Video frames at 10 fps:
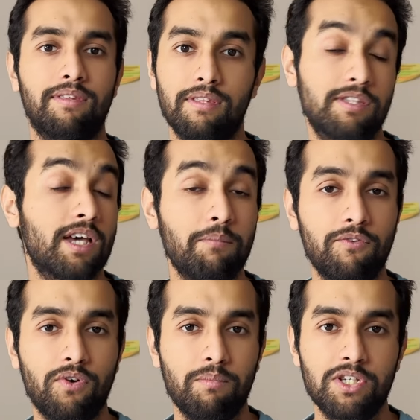some
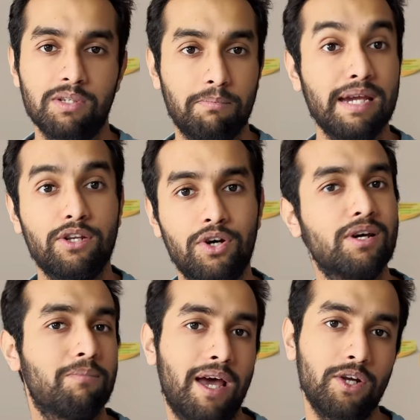information might not
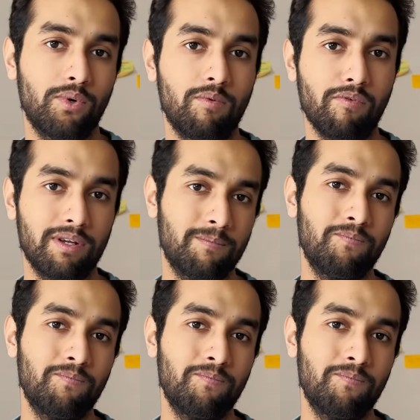apply to everyone.